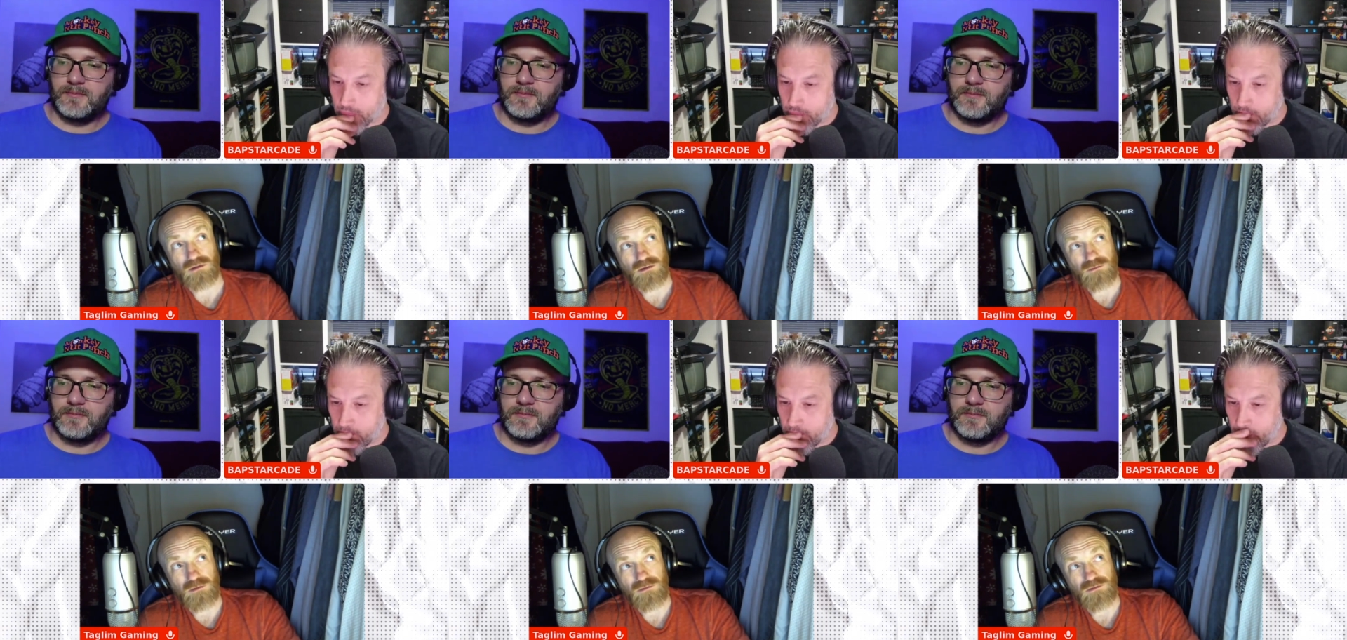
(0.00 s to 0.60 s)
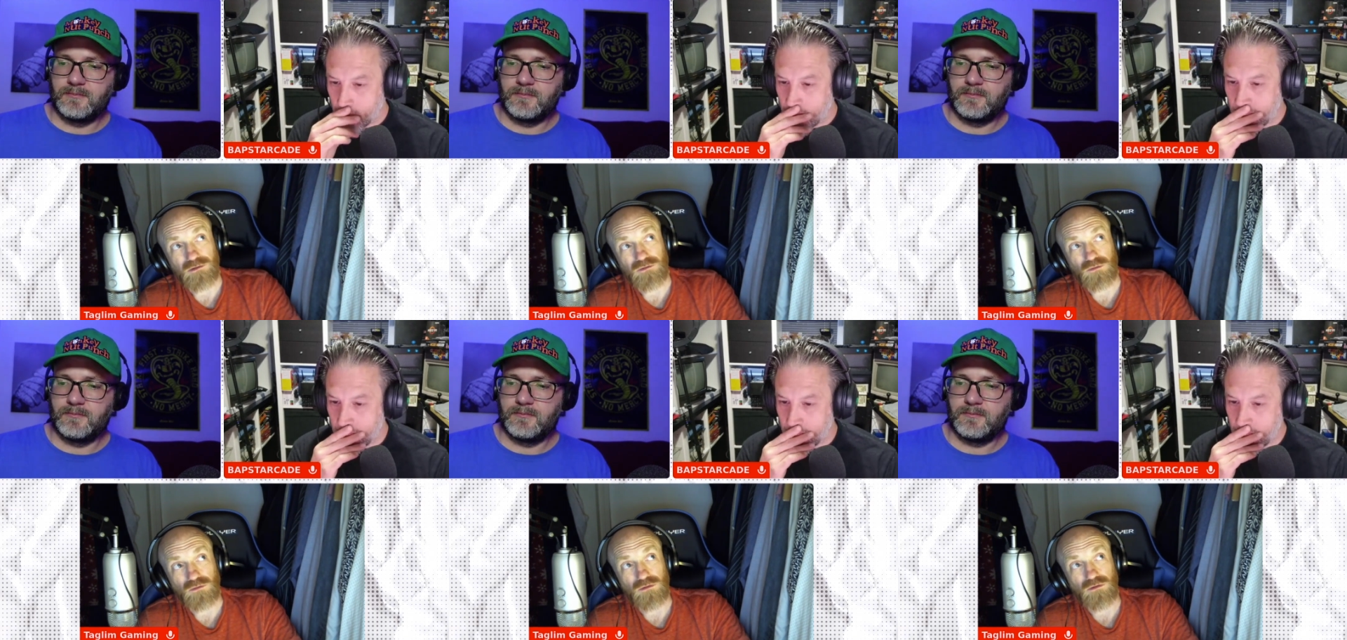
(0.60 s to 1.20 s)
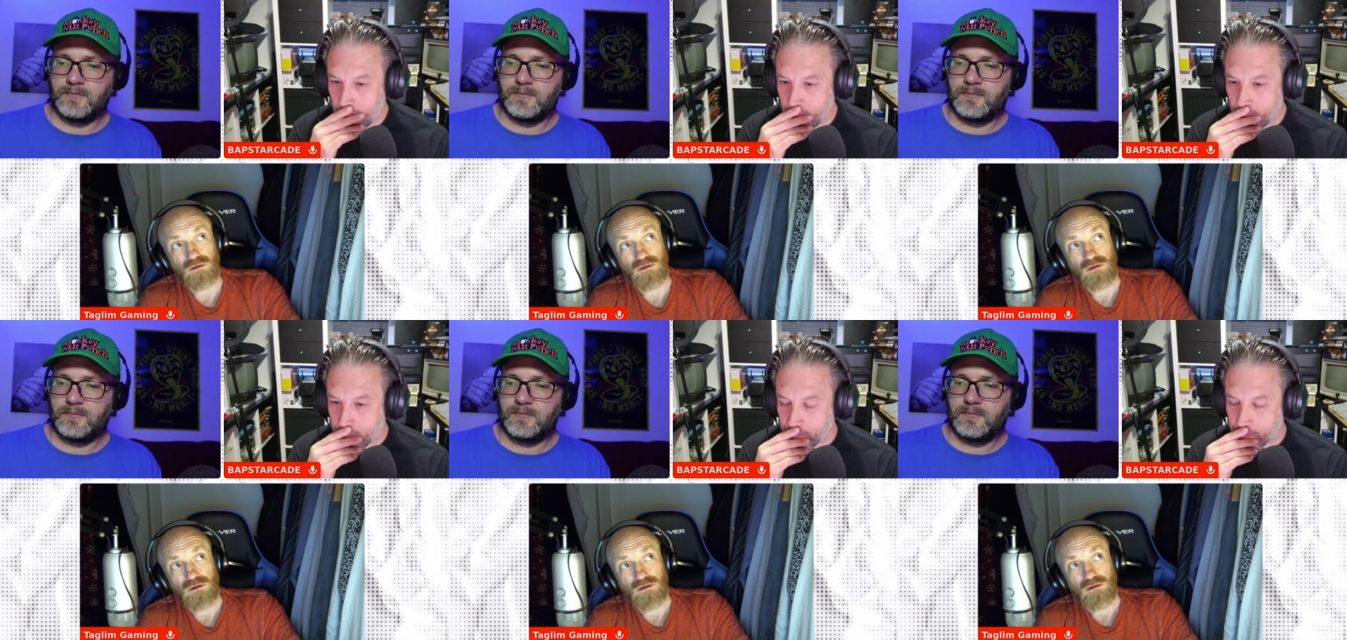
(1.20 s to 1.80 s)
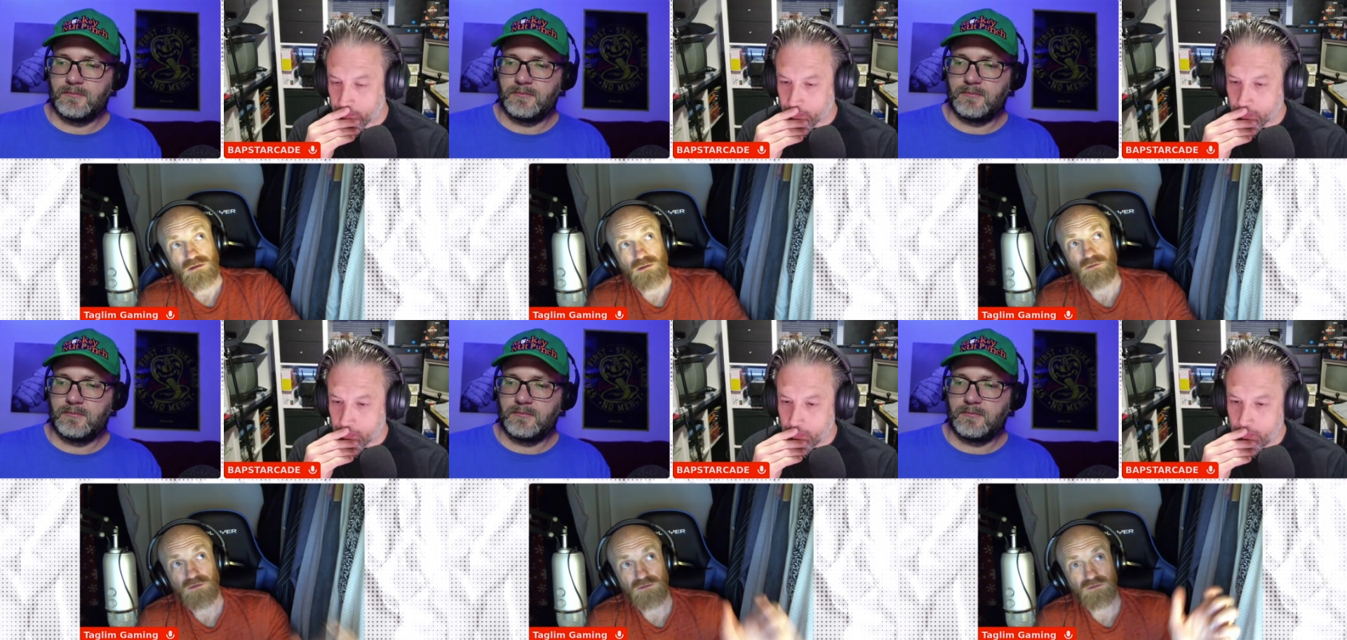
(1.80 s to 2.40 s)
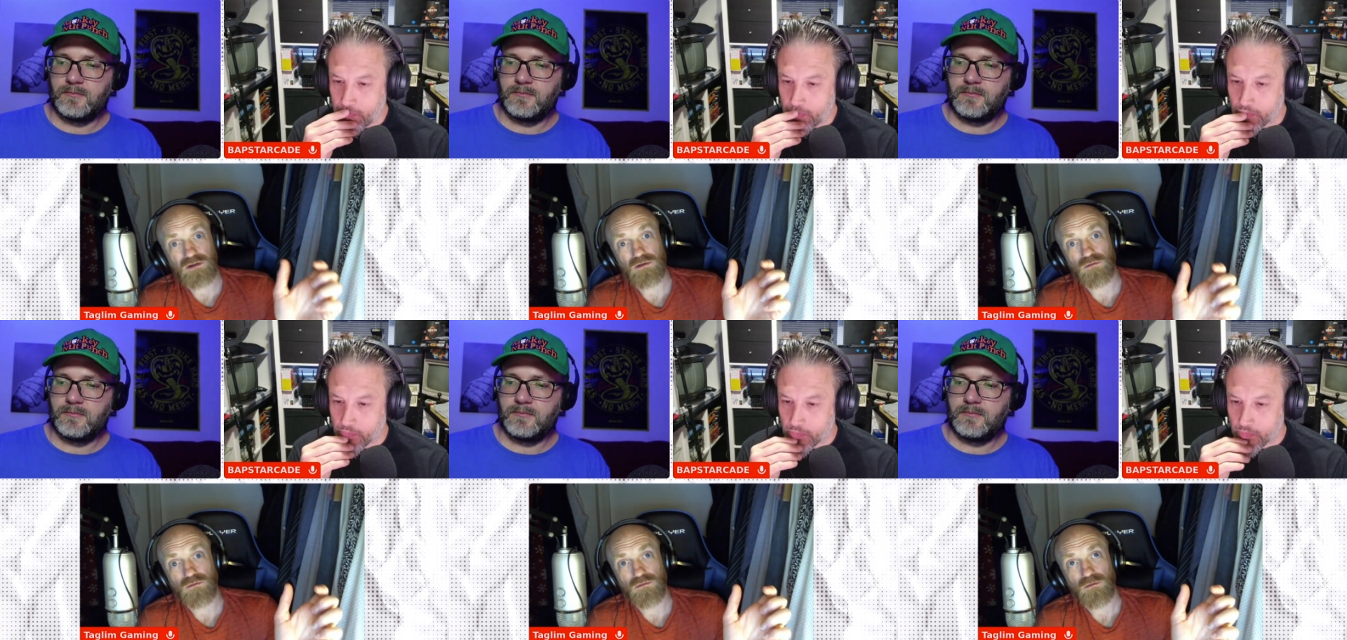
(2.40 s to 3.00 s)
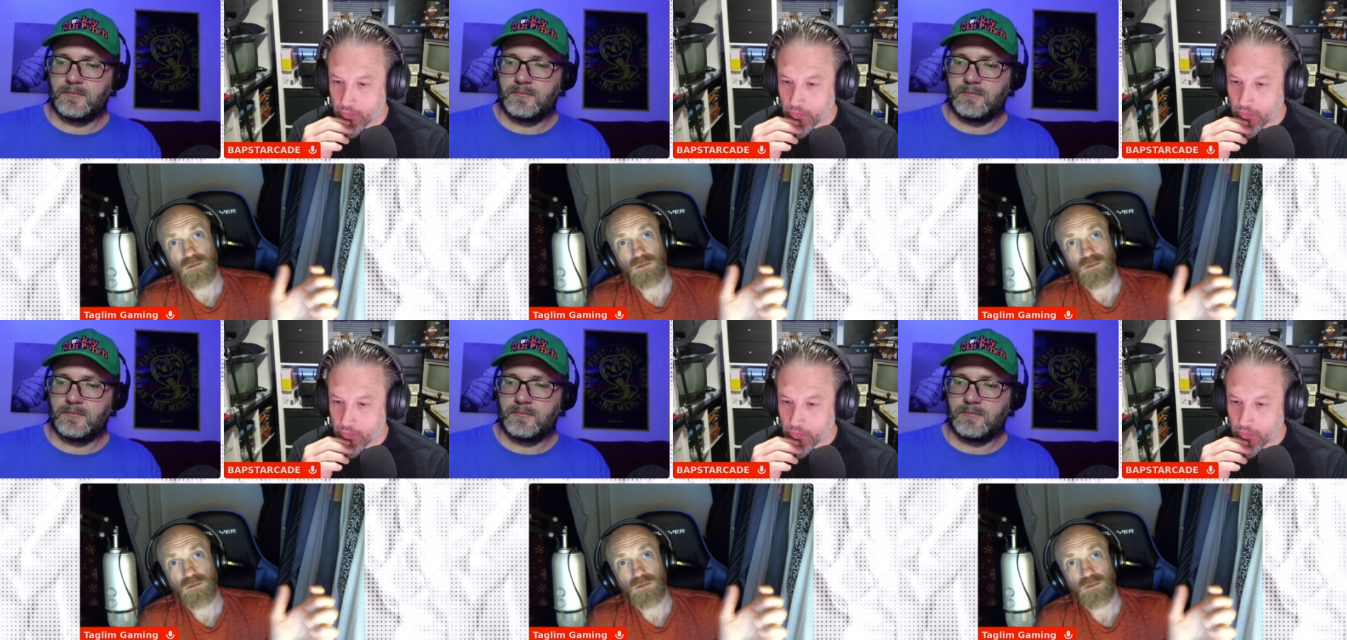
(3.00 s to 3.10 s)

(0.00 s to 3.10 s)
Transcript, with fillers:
Speaker 1: on experience, I saw there was a skill.